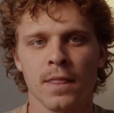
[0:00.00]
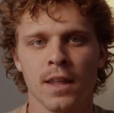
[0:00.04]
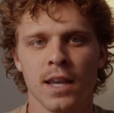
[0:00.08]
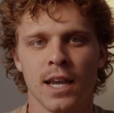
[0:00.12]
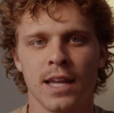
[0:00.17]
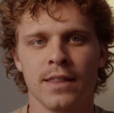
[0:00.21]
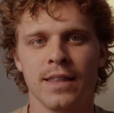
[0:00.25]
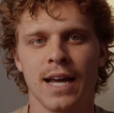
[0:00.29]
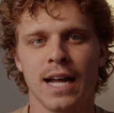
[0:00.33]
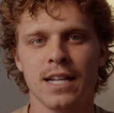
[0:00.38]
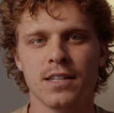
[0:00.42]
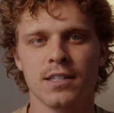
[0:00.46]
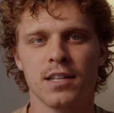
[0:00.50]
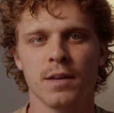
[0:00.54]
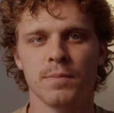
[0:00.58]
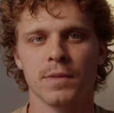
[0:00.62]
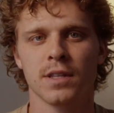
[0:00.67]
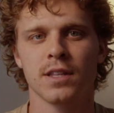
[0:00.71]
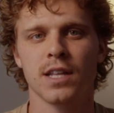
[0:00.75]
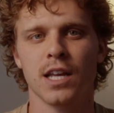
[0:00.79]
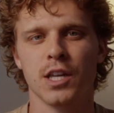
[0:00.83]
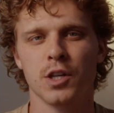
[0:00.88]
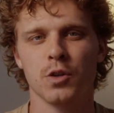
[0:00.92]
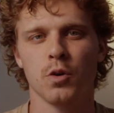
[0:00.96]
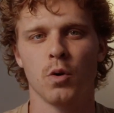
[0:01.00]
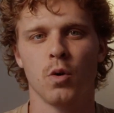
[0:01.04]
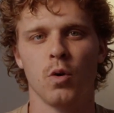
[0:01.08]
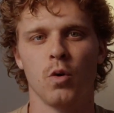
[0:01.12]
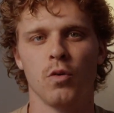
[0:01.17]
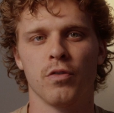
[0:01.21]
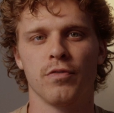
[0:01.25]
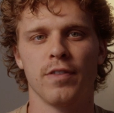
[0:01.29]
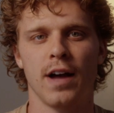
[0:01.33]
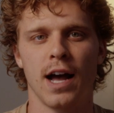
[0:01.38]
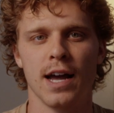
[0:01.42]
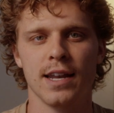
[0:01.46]
And that's something that you'll
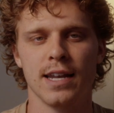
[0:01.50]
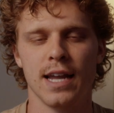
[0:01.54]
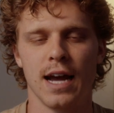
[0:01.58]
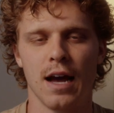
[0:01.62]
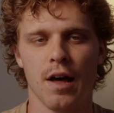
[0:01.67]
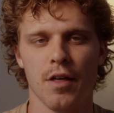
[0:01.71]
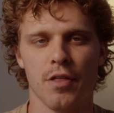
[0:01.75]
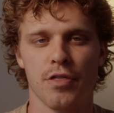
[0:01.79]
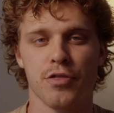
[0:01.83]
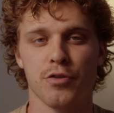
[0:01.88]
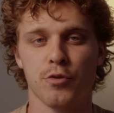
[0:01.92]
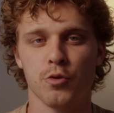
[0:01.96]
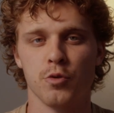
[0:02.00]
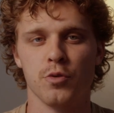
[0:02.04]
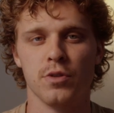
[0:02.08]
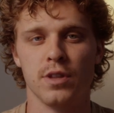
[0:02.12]
find out through